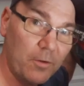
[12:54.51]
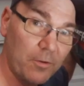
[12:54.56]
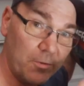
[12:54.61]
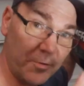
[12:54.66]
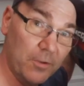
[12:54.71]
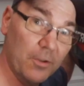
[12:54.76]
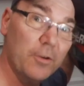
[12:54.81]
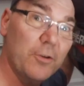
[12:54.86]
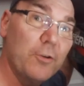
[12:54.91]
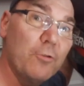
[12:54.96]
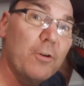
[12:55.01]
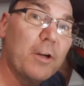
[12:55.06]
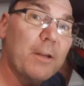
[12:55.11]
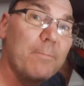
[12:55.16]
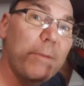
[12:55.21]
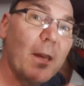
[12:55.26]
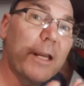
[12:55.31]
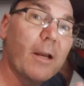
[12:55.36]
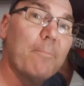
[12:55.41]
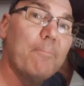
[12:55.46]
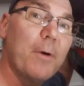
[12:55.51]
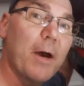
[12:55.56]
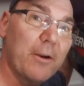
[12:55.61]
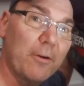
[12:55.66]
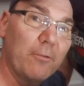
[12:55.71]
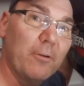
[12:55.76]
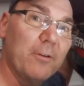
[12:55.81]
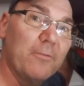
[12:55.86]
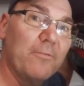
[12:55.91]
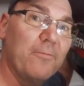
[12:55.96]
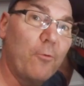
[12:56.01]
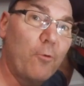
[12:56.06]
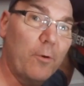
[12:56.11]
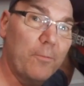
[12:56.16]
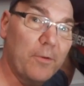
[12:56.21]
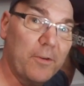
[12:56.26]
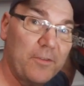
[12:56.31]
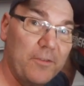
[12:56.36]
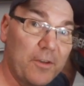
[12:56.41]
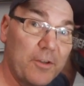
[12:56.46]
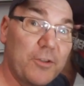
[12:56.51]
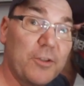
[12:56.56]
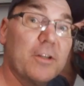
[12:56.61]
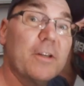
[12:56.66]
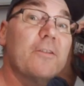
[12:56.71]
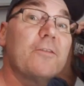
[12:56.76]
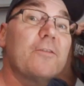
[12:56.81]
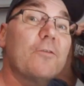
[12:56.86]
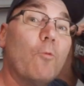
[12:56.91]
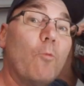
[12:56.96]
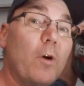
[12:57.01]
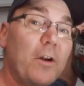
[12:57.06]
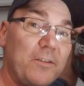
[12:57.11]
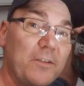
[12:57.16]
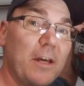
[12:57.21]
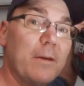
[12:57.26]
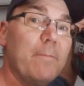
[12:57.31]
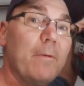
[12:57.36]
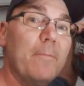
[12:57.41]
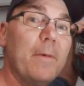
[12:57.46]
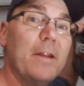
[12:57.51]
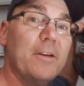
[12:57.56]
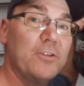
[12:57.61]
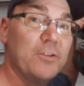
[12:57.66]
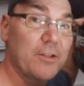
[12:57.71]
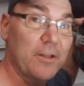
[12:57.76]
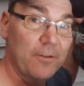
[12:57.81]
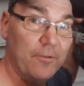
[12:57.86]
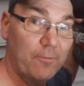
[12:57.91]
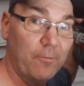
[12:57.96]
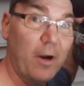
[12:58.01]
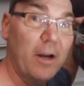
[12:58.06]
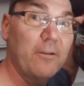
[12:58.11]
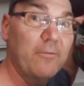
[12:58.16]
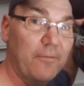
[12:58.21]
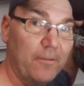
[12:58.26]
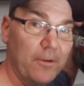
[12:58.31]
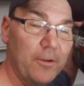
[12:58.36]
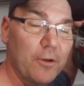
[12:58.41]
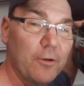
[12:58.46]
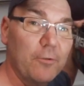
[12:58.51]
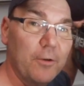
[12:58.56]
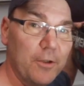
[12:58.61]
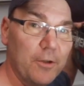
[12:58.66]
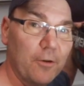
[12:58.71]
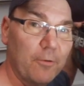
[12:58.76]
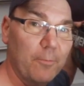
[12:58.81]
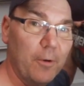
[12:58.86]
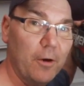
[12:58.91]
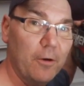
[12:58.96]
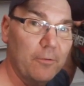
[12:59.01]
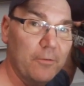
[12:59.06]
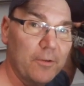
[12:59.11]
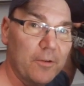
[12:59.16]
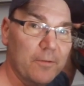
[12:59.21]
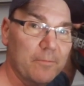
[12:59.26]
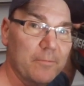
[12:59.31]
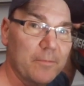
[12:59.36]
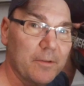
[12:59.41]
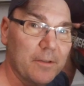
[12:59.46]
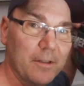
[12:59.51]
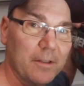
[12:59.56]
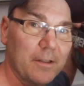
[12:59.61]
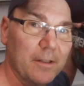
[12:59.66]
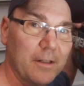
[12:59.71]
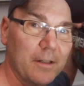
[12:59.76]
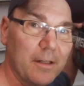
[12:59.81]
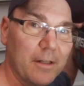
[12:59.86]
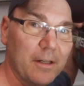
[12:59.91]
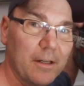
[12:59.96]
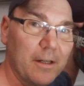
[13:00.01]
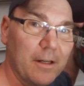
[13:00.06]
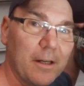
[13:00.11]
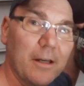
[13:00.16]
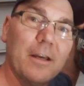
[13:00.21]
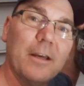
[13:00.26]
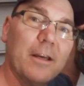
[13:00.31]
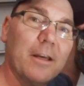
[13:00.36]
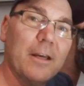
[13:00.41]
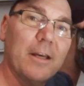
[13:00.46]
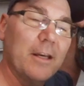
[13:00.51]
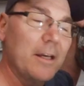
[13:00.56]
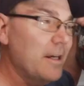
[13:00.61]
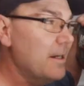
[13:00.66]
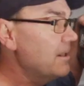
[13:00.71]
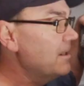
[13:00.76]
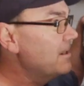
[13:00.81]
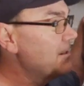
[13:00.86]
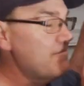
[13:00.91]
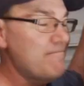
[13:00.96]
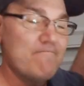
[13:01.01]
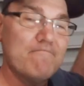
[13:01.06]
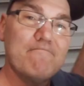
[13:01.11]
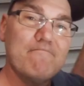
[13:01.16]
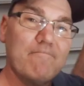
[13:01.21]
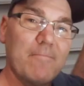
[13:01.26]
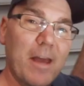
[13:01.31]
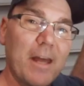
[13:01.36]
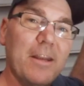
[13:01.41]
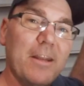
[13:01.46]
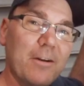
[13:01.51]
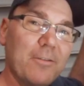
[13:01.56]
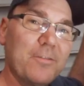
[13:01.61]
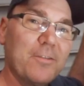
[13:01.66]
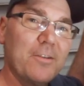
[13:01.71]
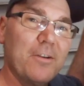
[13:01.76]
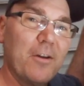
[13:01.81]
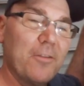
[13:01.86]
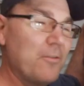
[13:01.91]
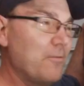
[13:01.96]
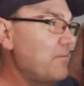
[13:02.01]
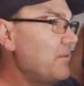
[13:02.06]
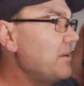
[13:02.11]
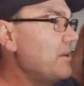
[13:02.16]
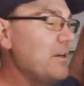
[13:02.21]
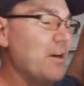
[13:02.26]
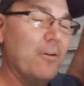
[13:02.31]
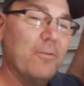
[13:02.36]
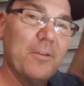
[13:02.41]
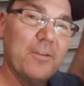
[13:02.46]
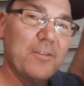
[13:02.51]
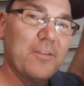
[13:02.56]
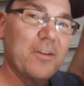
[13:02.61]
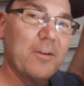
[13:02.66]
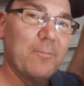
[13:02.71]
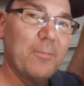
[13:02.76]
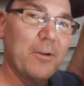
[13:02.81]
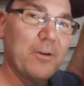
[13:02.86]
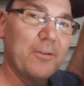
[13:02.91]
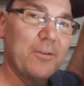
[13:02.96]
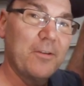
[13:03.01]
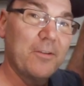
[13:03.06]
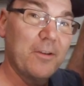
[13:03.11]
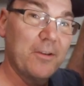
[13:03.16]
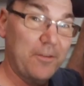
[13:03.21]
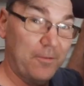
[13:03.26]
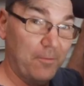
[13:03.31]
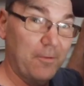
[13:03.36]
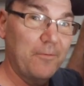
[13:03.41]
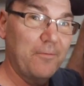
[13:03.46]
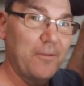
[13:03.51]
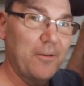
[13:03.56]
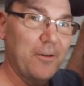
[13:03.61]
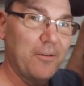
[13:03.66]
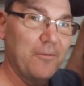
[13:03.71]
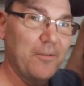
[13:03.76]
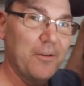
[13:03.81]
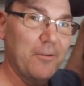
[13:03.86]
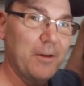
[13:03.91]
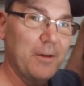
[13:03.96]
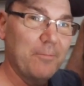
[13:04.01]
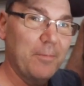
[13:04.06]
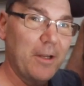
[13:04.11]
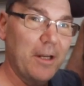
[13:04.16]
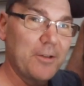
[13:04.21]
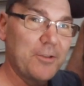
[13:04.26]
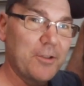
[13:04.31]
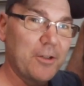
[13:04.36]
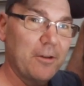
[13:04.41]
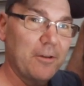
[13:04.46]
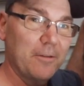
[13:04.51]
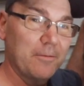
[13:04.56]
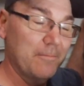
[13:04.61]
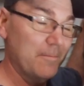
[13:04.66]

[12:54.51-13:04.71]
so that you can make a better informed decision as to what type of engine is right for you and your boat. And here's another video that's similar to this one for your viewing pleasure,